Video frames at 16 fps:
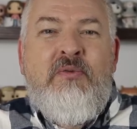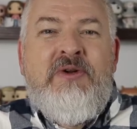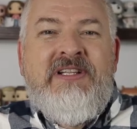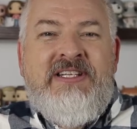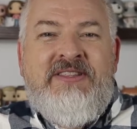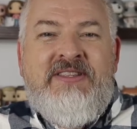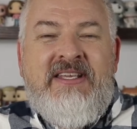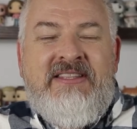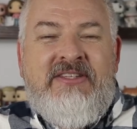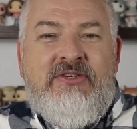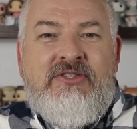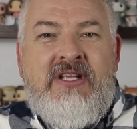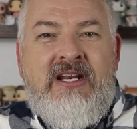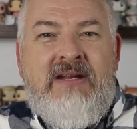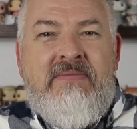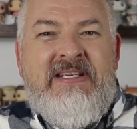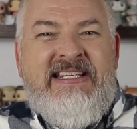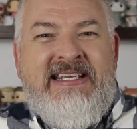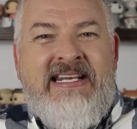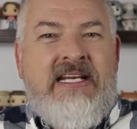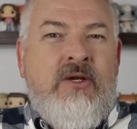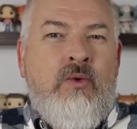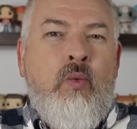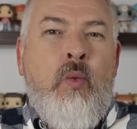really think there's going to be
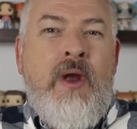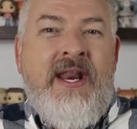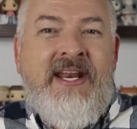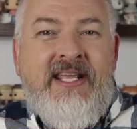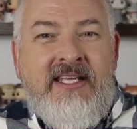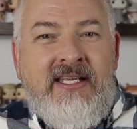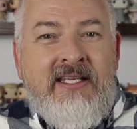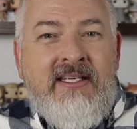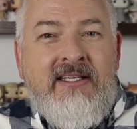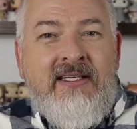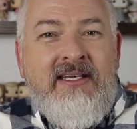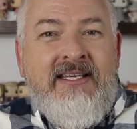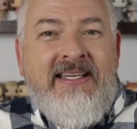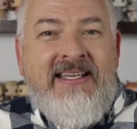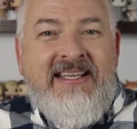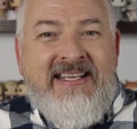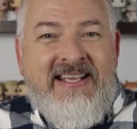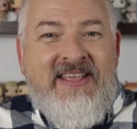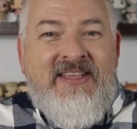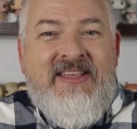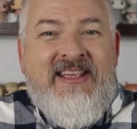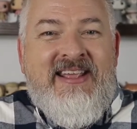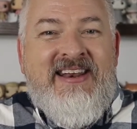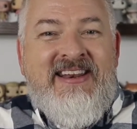any winning
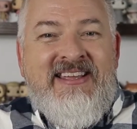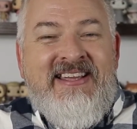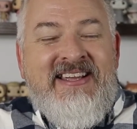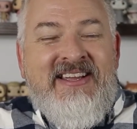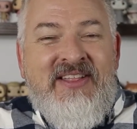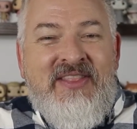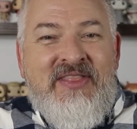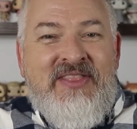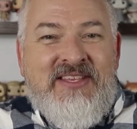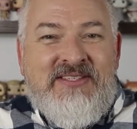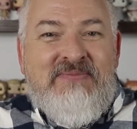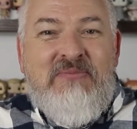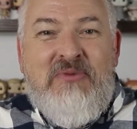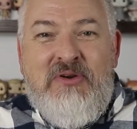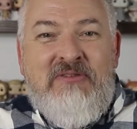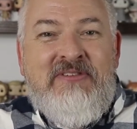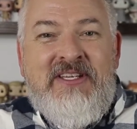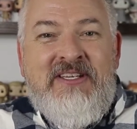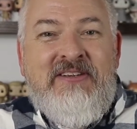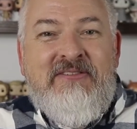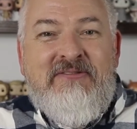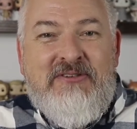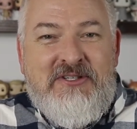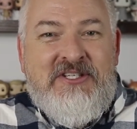in this movie
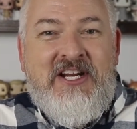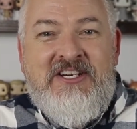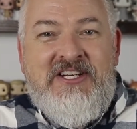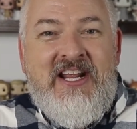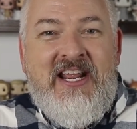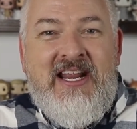for J.J.